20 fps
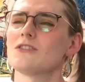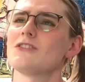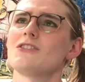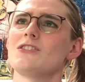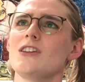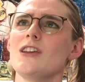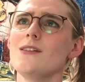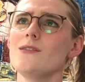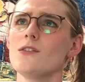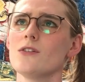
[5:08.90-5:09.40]

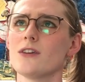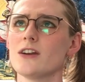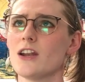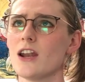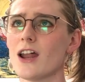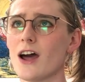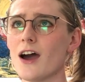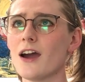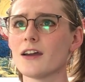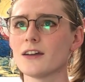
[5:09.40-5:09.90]
Deceiver and
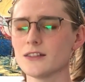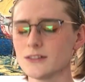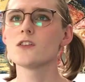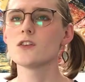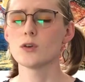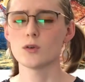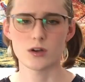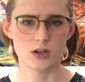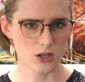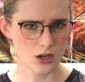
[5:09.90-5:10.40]
liar?
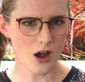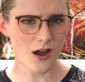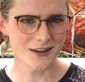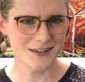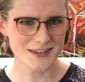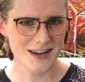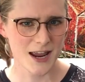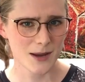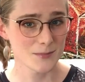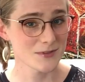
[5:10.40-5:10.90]
You're a
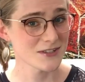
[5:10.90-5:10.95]
goddamn